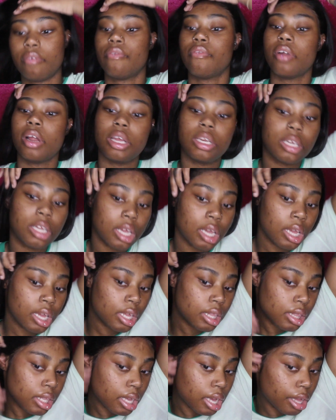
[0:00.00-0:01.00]
front
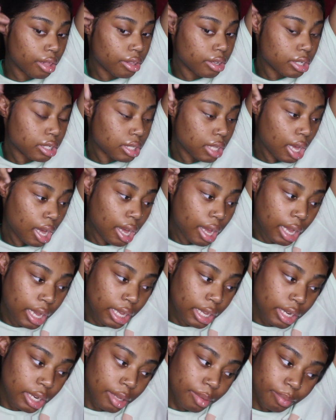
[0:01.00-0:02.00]
and the other
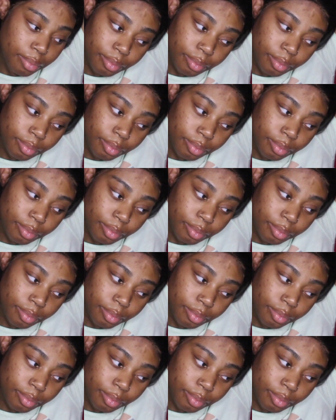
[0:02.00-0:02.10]
side.